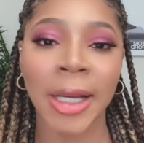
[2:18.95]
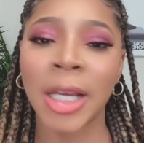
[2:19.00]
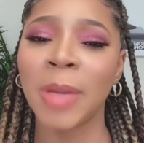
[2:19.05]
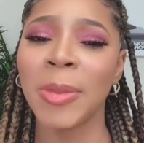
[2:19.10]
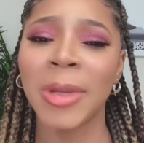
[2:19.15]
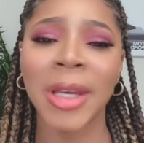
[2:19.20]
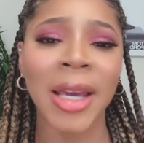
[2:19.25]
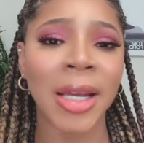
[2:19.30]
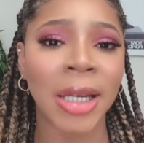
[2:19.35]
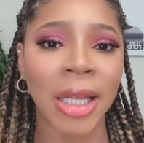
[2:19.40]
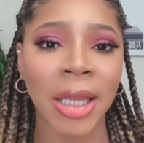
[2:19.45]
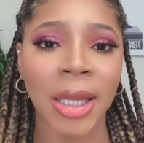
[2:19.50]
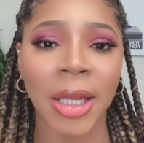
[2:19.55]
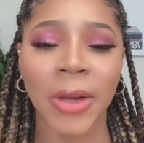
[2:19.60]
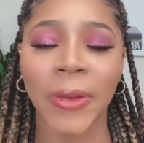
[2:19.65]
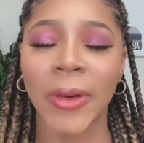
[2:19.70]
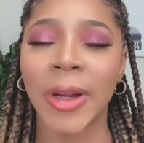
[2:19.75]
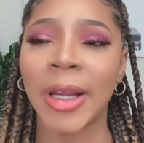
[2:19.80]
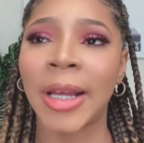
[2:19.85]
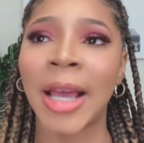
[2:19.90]
It could be
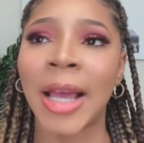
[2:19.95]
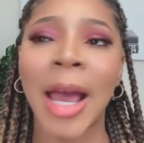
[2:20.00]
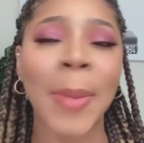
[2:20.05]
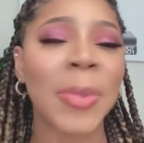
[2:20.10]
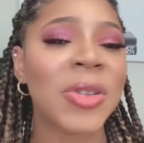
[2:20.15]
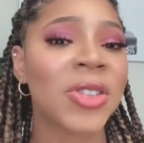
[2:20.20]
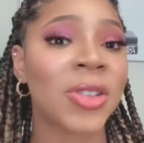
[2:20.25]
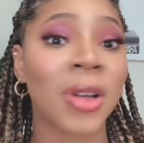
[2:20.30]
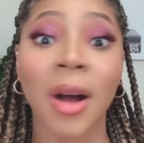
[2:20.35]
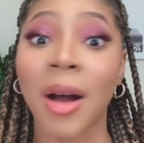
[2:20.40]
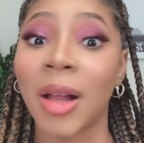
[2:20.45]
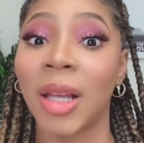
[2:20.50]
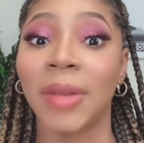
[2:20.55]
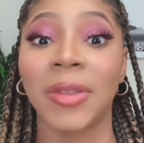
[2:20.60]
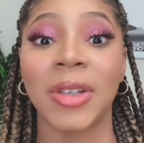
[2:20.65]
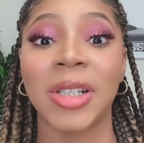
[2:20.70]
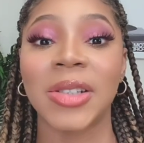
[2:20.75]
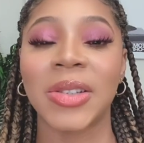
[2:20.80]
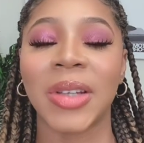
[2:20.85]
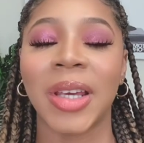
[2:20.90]
anything, right? It happens to all
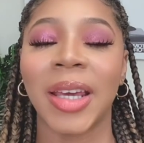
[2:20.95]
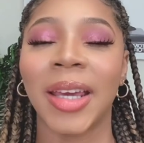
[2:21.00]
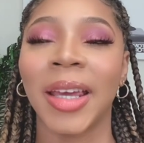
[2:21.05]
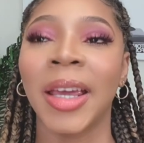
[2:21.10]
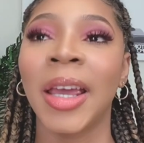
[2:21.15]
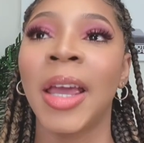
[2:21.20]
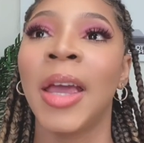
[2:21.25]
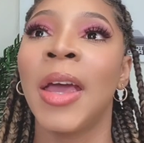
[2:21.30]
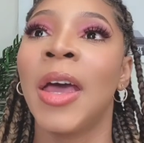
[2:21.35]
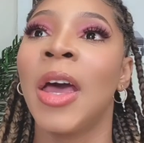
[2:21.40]
of us, okay?